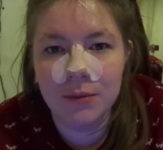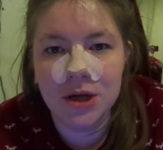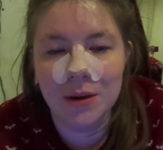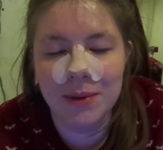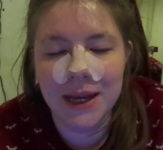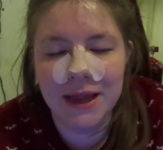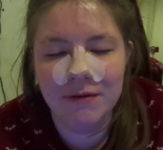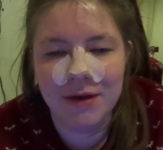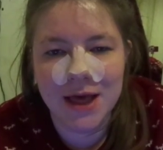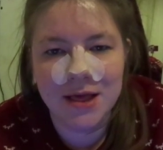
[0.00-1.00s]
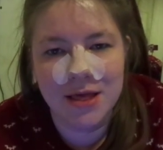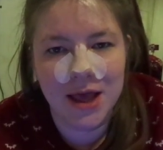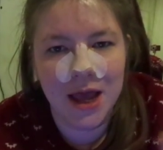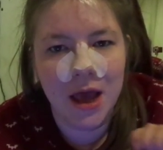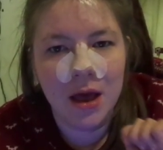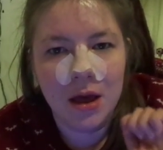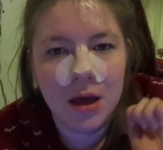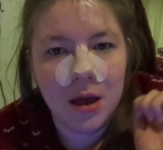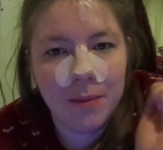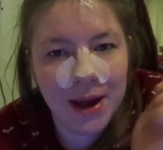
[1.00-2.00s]
which I believe is the
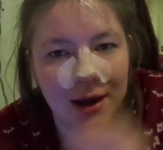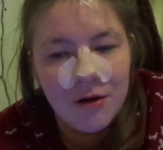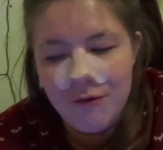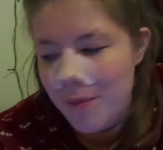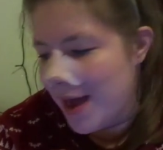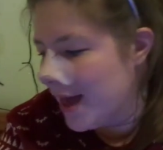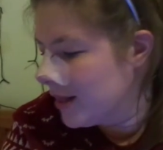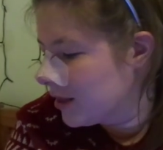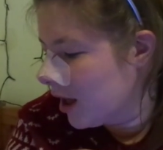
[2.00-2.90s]
peel off bit.